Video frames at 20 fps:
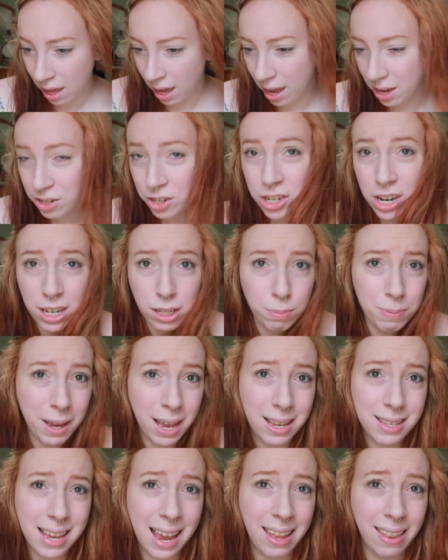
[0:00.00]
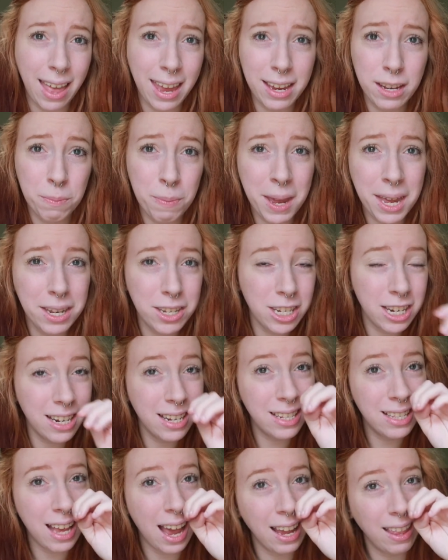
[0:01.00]
It's just because I like
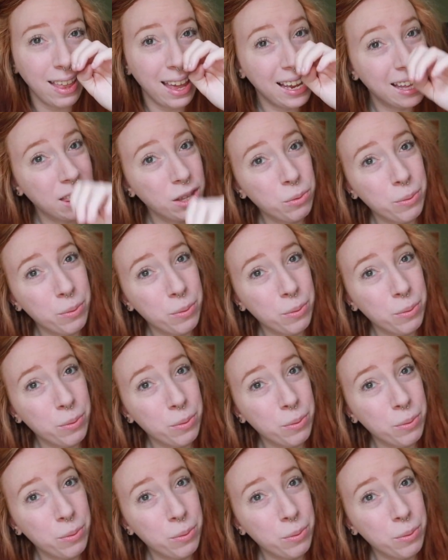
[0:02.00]
peaches. I like the